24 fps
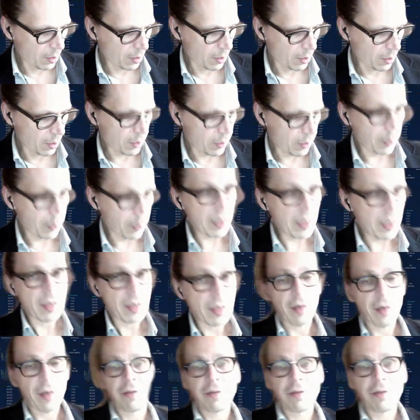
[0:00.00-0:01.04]
is a
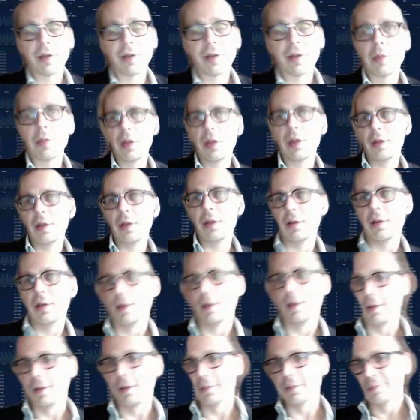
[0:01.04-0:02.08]
basically
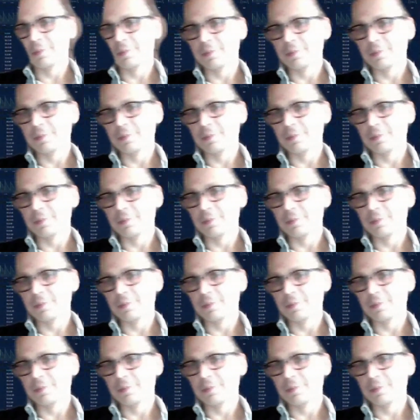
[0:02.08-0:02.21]
fundamental